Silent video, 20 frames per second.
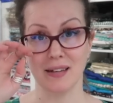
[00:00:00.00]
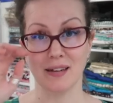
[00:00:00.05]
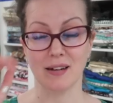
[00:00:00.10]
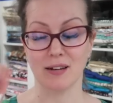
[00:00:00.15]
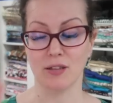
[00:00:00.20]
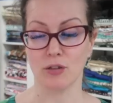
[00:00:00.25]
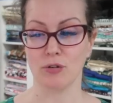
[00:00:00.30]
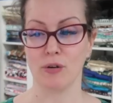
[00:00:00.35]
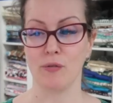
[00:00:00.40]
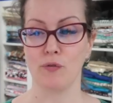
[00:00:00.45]

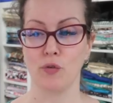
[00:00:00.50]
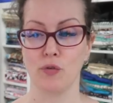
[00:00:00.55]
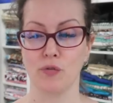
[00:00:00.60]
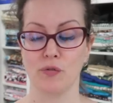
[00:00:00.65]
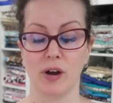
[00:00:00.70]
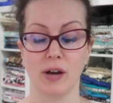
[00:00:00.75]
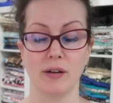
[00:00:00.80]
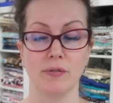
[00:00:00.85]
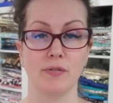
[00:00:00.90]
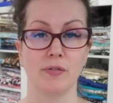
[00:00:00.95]

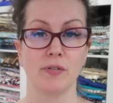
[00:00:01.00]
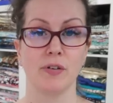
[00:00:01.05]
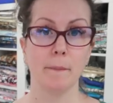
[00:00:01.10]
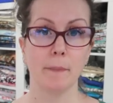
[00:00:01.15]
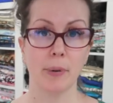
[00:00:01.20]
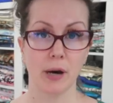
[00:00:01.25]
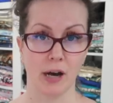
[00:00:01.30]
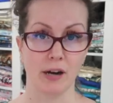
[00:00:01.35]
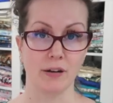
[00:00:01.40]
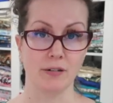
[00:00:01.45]
9345
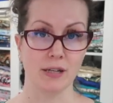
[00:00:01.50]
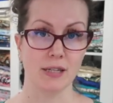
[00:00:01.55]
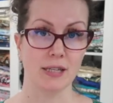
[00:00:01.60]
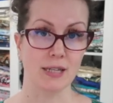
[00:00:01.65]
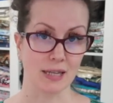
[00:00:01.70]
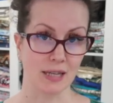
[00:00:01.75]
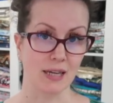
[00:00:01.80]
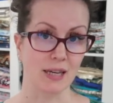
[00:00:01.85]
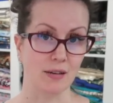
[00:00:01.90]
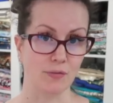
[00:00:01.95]
pirate
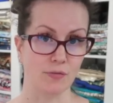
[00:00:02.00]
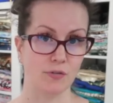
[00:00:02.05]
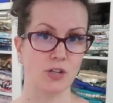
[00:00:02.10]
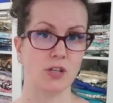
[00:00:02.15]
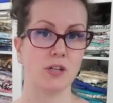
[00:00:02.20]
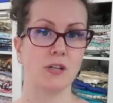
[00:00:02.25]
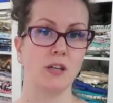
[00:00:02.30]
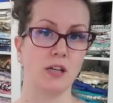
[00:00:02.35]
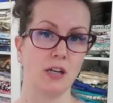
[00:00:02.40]
sleeved,